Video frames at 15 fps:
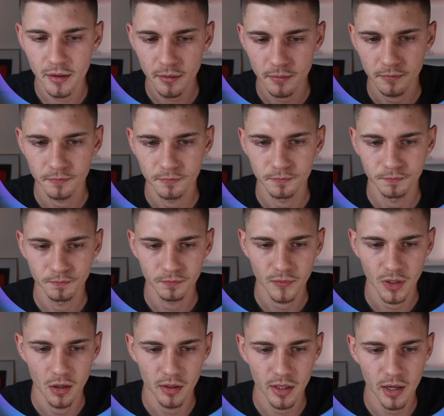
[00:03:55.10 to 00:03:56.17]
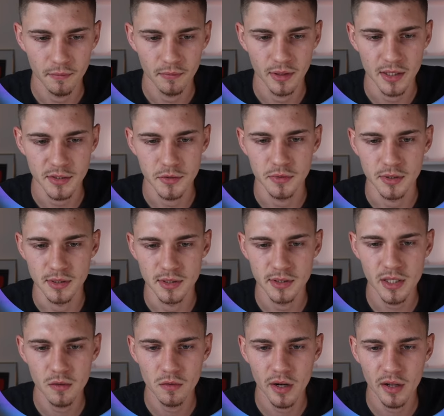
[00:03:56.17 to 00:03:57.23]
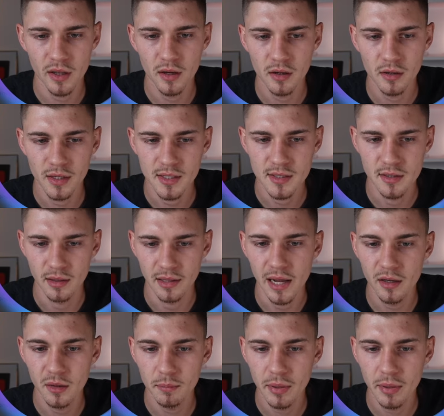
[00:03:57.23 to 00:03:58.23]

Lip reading: it. All right. And as you can see right here is the landing